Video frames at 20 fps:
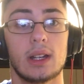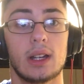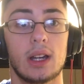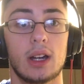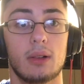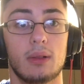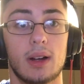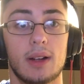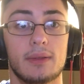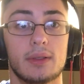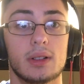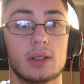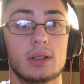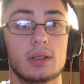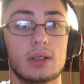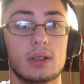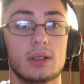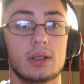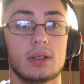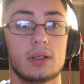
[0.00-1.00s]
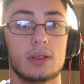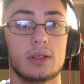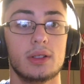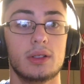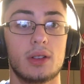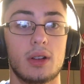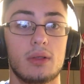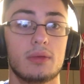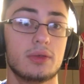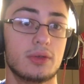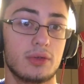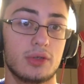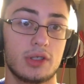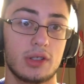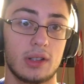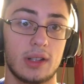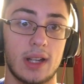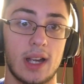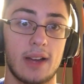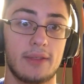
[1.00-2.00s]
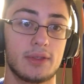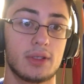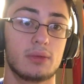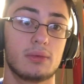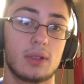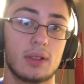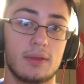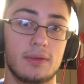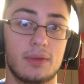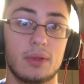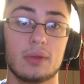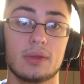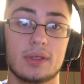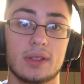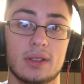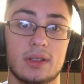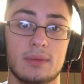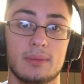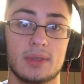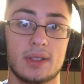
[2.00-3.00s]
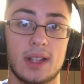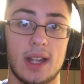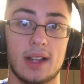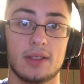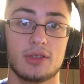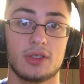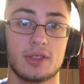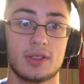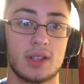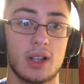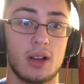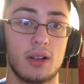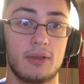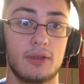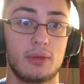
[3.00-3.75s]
However, you don't usually have to run full system scans yourself